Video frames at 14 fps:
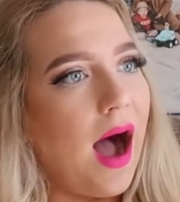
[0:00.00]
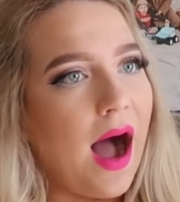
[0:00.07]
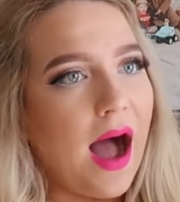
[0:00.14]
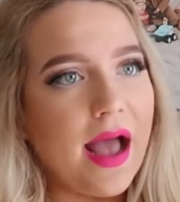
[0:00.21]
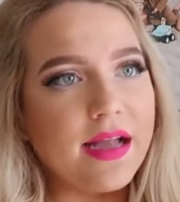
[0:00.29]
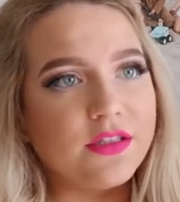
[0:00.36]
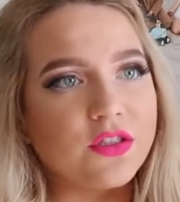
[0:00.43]

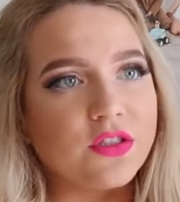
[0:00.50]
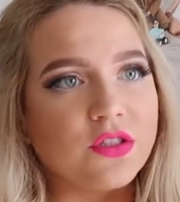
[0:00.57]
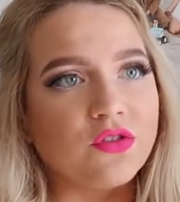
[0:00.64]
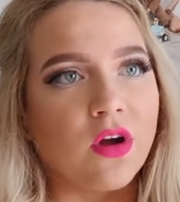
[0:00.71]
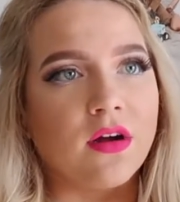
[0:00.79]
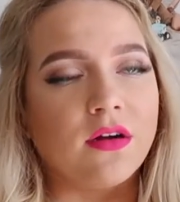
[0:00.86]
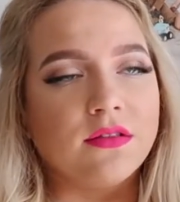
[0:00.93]
I just
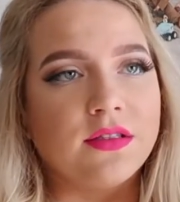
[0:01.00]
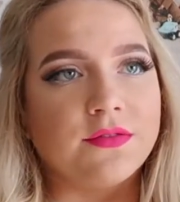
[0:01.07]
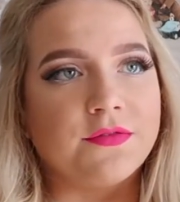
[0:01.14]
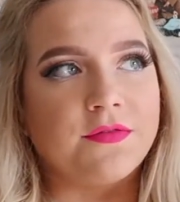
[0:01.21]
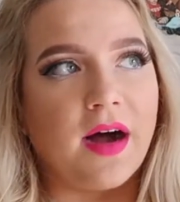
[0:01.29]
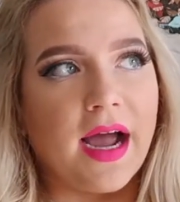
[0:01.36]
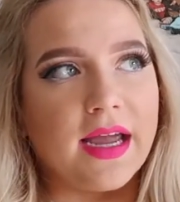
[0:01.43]
struggled to
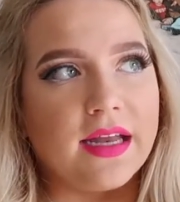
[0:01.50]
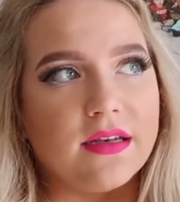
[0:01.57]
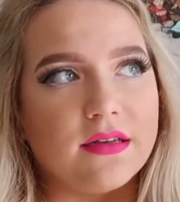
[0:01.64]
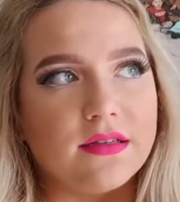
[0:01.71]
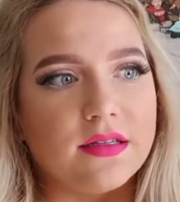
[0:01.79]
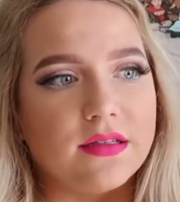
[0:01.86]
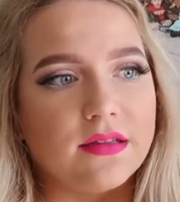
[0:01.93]

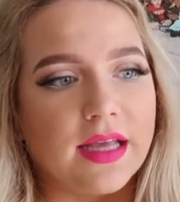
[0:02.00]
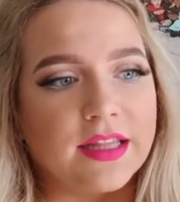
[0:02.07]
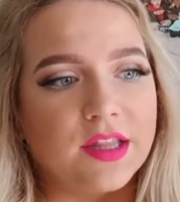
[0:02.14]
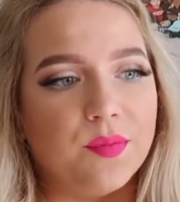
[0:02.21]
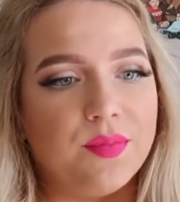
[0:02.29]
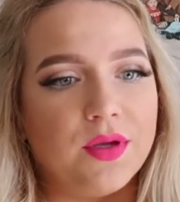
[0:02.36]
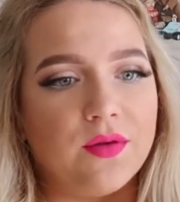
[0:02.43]
find
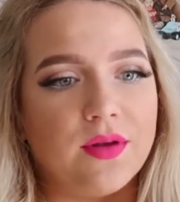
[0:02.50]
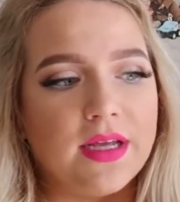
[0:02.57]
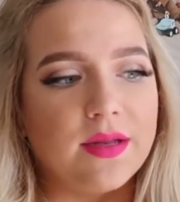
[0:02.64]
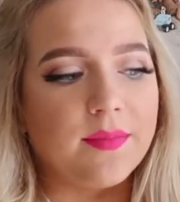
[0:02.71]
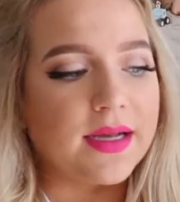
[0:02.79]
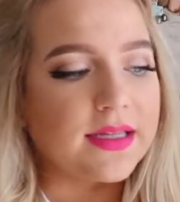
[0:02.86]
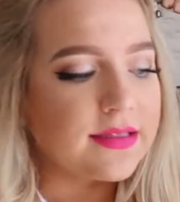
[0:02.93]
like the
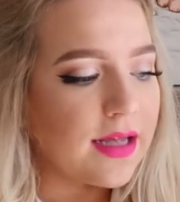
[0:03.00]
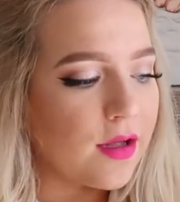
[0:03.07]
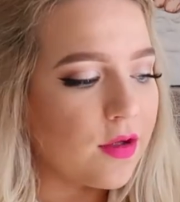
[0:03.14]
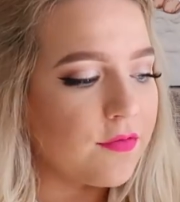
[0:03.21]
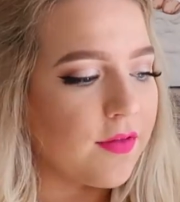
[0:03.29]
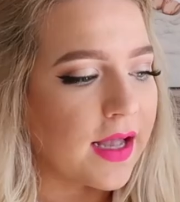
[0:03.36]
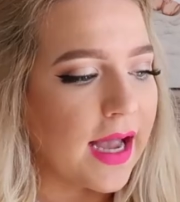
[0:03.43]
beauty in
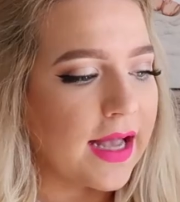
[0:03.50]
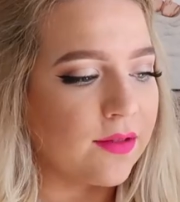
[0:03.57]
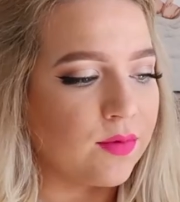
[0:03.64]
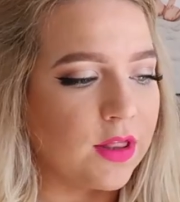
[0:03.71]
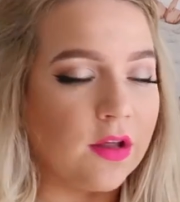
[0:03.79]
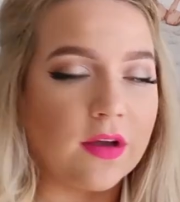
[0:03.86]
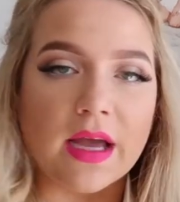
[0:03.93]
myself. Like, I
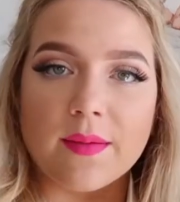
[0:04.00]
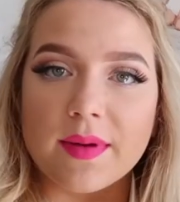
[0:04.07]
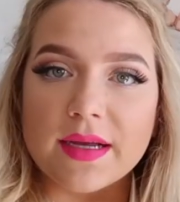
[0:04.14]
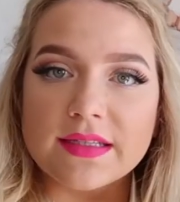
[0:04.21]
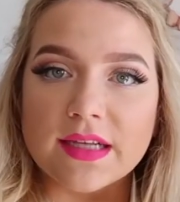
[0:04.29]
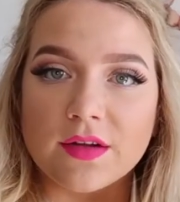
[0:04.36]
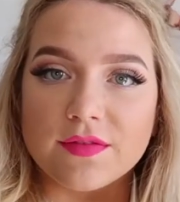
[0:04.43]
would look at
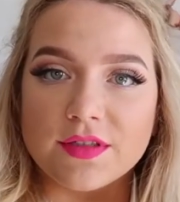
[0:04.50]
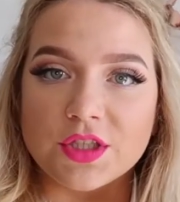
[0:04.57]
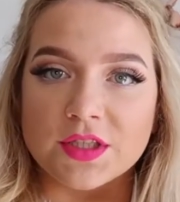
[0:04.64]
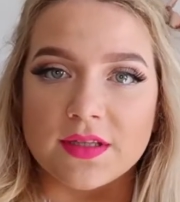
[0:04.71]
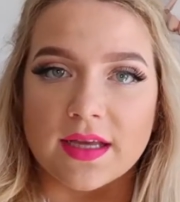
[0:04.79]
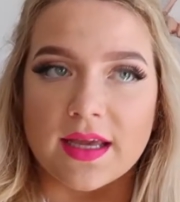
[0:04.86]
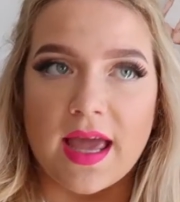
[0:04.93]
myself and
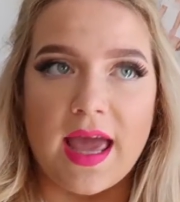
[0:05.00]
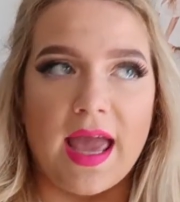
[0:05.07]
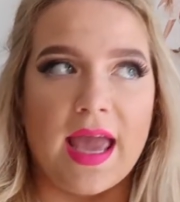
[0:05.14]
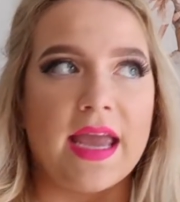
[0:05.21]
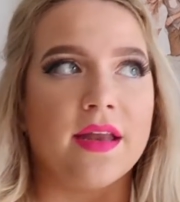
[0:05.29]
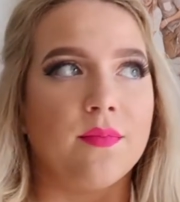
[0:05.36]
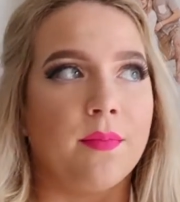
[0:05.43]
just like
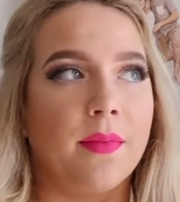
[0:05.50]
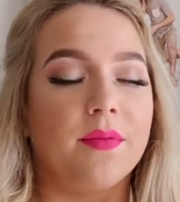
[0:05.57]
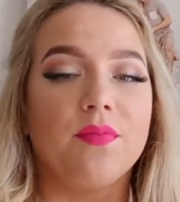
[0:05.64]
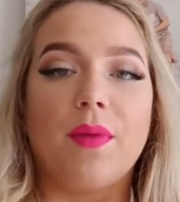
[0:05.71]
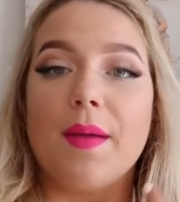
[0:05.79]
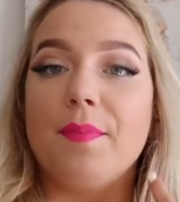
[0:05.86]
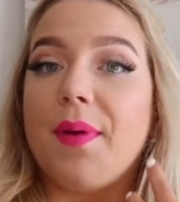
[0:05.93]
hate
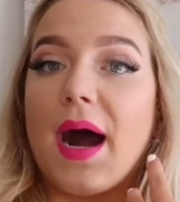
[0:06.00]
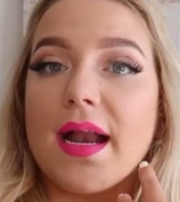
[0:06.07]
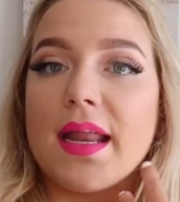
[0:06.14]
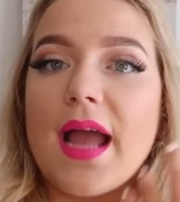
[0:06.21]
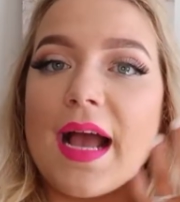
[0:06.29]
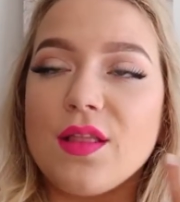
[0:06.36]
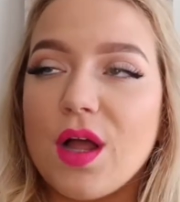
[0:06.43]
my
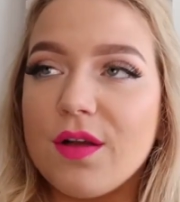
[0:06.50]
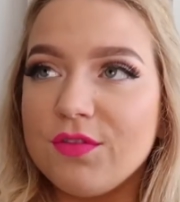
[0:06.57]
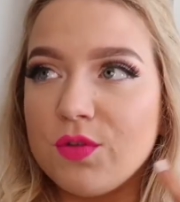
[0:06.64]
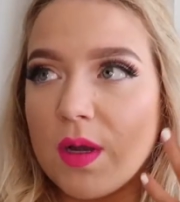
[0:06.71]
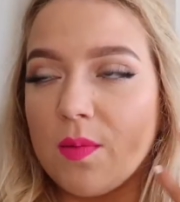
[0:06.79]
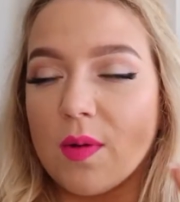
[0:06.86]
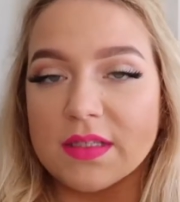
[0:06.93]
body. I loved
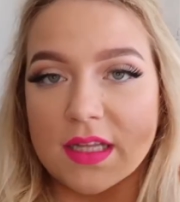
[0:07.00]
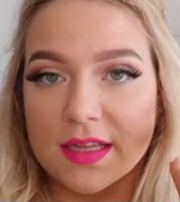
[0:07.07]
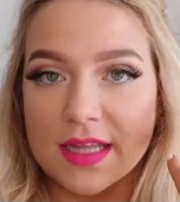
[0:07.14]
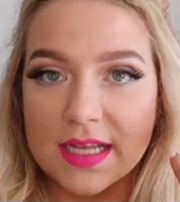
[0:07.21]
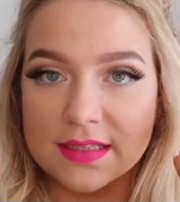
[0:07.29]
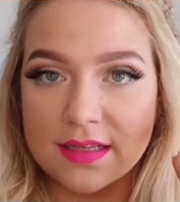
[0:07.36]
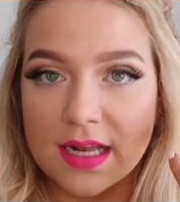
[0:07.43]
who I was on
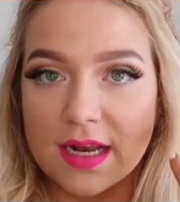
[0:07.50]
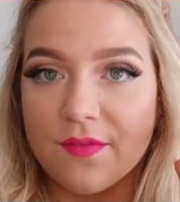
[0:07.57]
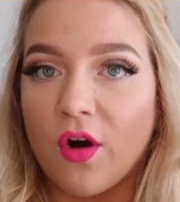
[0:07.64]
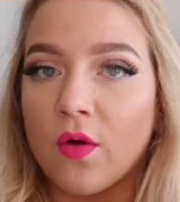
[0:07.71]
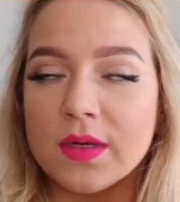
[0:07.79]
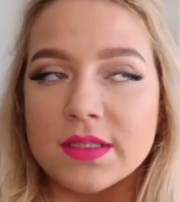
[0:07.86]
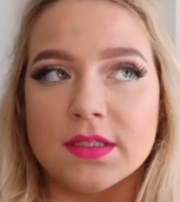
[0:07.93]
the inside.
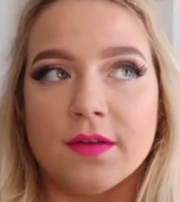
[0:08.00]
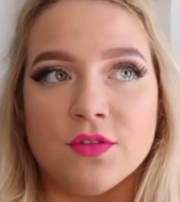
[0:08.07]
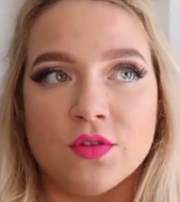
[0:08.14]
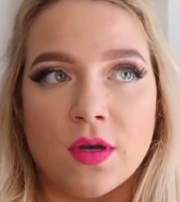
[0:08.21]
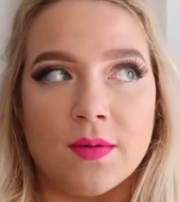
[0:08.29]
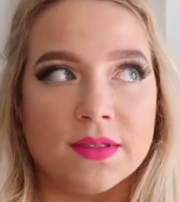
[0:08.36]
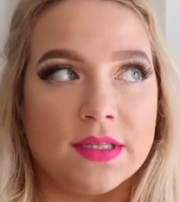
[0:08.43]
I've always
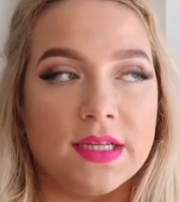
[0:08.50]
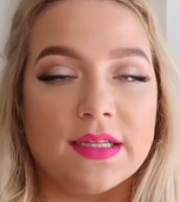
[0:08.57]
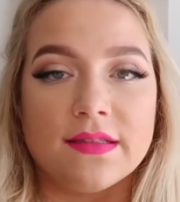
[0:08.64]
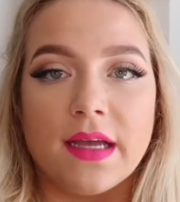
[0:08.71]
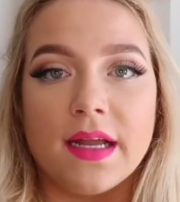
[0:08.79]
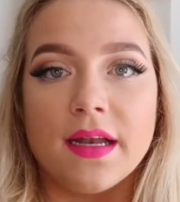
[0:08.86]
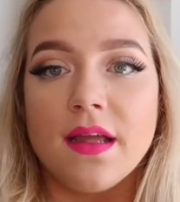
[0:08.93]
loved who I was on the
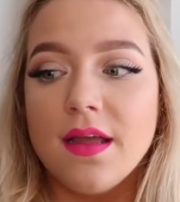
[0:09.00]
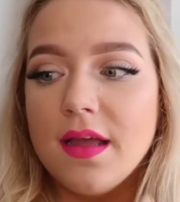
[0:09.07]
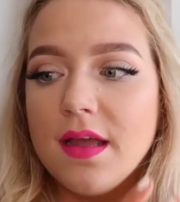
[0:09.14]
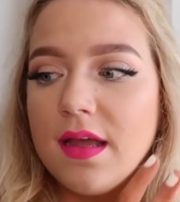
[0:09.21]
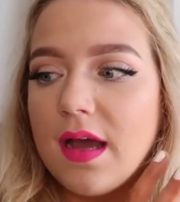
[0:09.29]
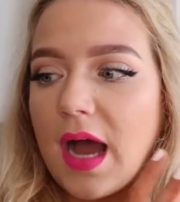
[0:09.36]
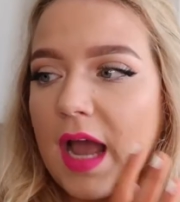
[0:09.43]
inside.
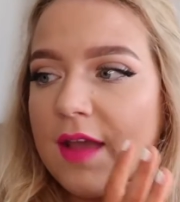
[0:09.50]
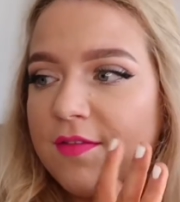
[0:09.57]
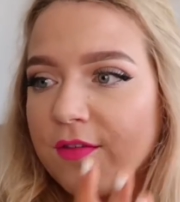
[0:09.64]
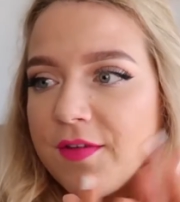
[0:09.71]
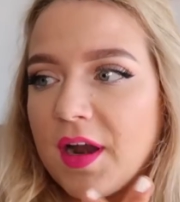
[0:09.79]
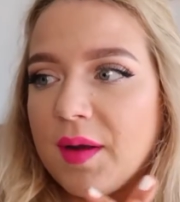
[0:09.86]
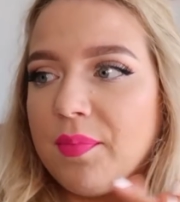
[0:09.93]
I
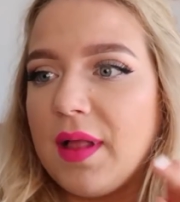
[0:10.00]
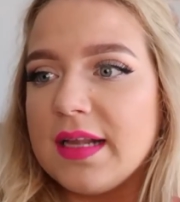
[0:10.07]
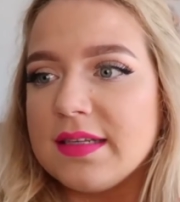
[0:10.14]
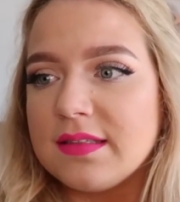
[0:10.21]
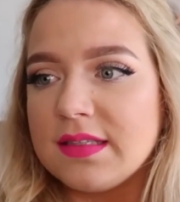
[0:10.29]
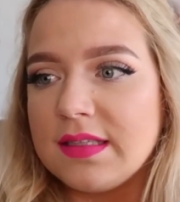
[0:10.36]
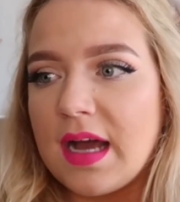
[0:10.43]
feel very
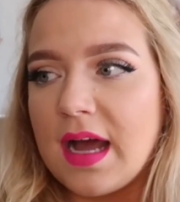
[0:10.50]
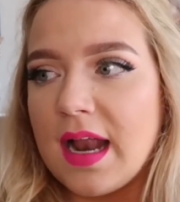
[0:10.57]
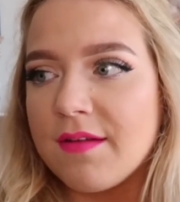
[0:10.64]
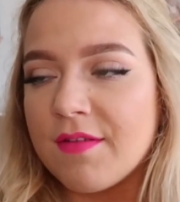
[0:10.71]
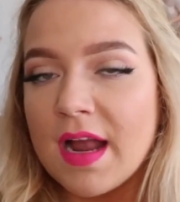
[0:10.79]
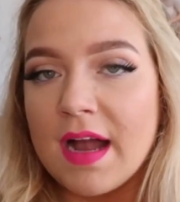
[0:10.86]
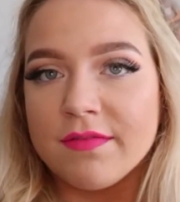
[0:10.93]
blessed to not
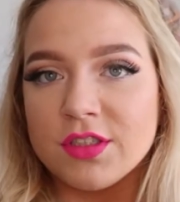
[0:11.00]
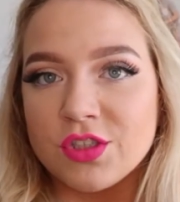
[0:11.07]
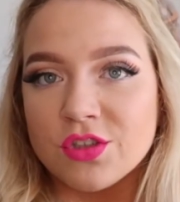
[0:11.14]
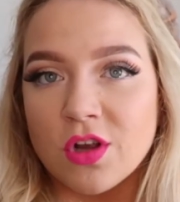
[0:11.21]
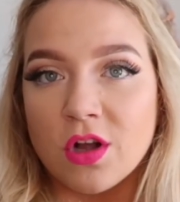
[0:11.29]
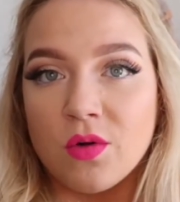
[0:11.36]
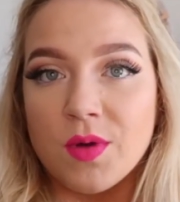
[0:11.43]
ever have to
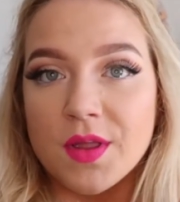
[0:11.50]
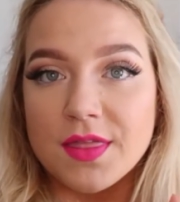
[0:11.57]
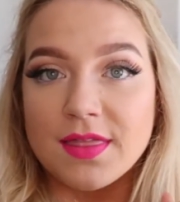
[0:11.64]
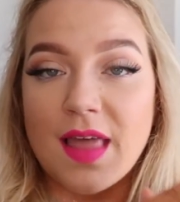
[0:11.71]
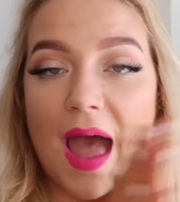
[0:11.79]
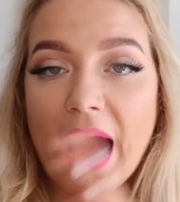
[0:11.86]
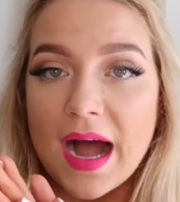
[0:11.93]
struggle
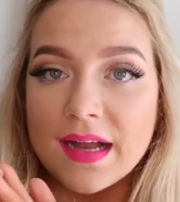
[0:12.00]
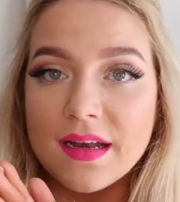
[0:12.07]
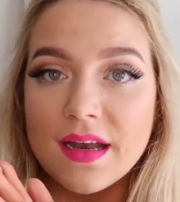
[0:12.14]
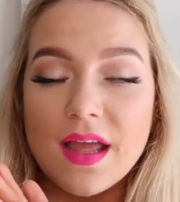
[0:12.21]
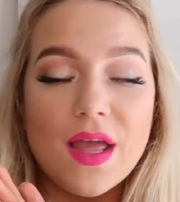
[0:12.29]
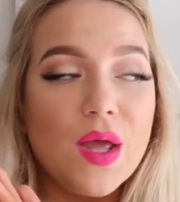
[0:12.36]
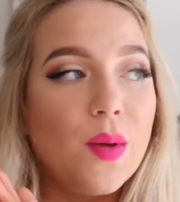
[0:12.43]
with
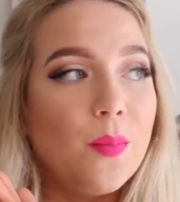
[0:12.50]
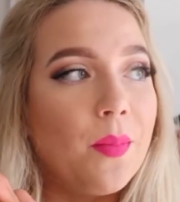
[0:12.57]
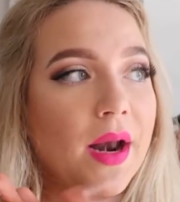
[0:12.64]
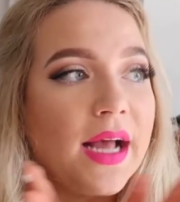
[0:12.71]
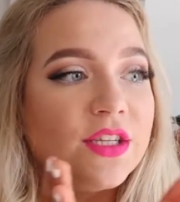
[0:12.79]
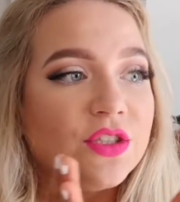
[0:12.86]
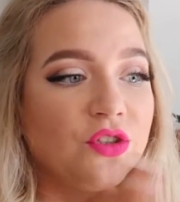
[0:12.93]
that, but I